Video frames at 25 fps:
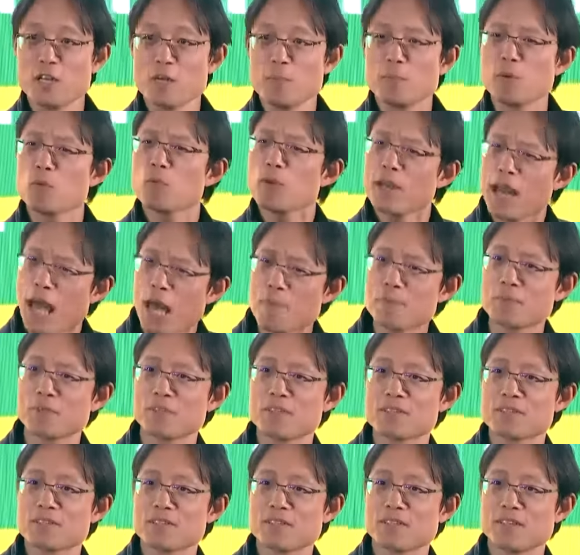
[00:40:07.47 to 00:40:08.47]
But what
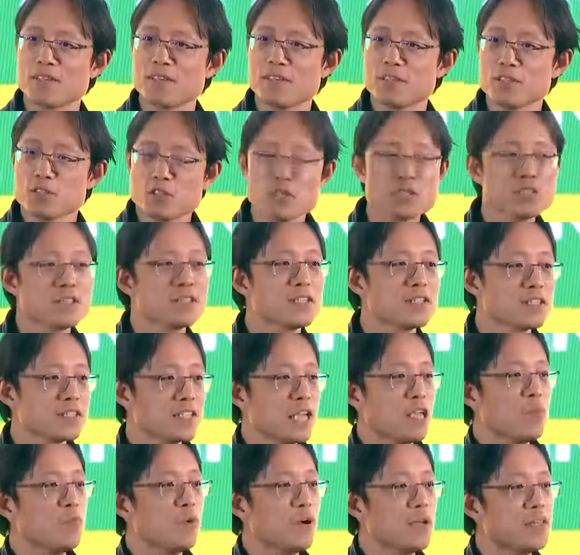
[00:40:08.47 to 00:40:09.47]
happens? Just in the
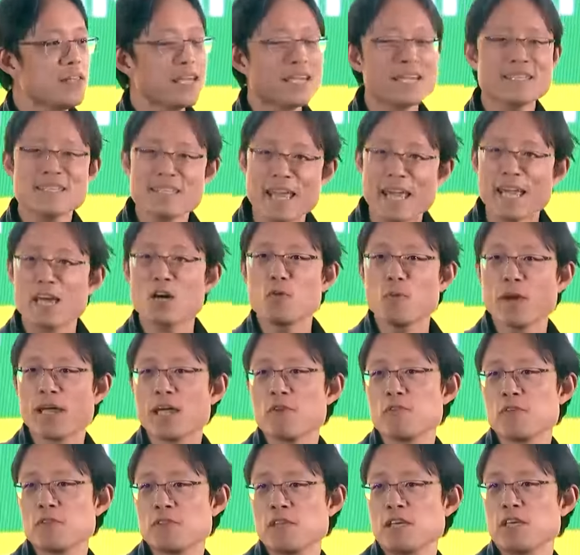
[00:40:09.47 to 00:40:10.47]
same way, they can take away
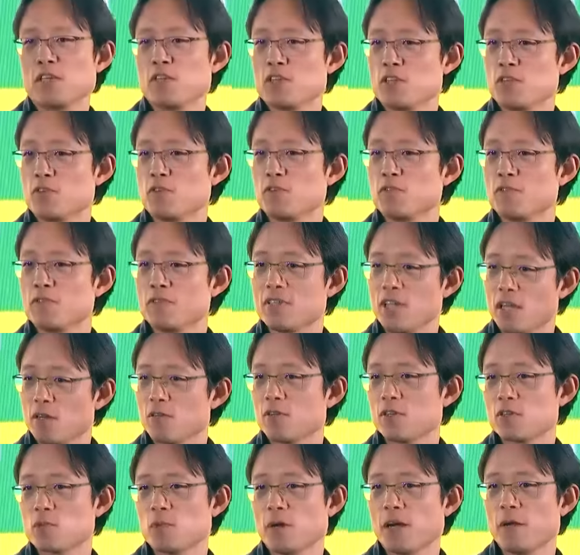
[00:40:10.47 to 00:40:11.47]
everything that you've
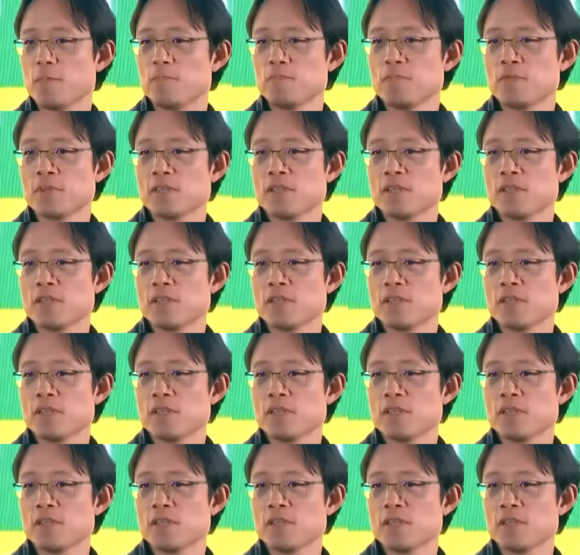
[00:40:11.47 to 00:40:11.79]
done as well.